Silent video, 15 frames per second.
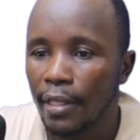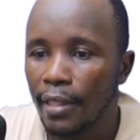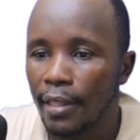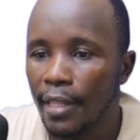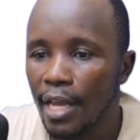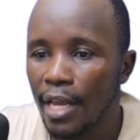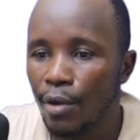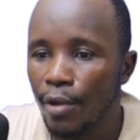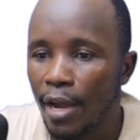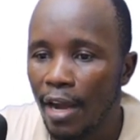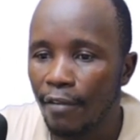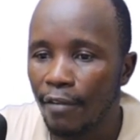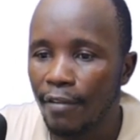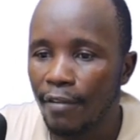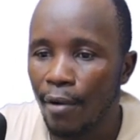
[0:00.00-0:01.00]
Then we
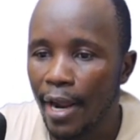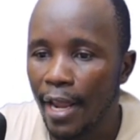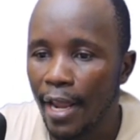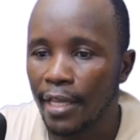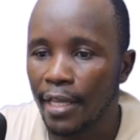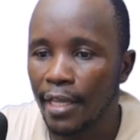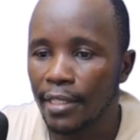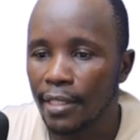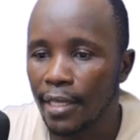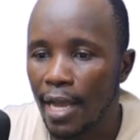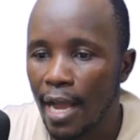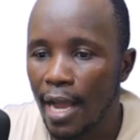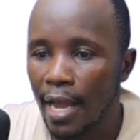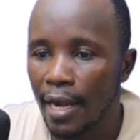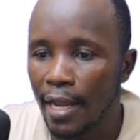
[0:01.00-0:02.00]
have our x
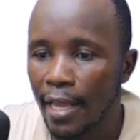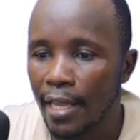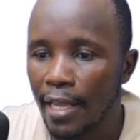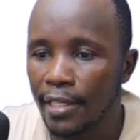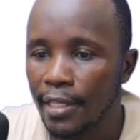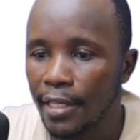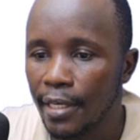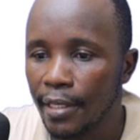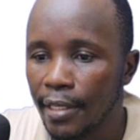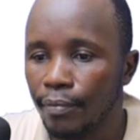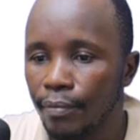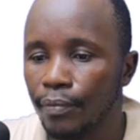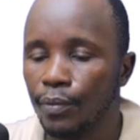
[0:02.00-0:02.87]
and s3.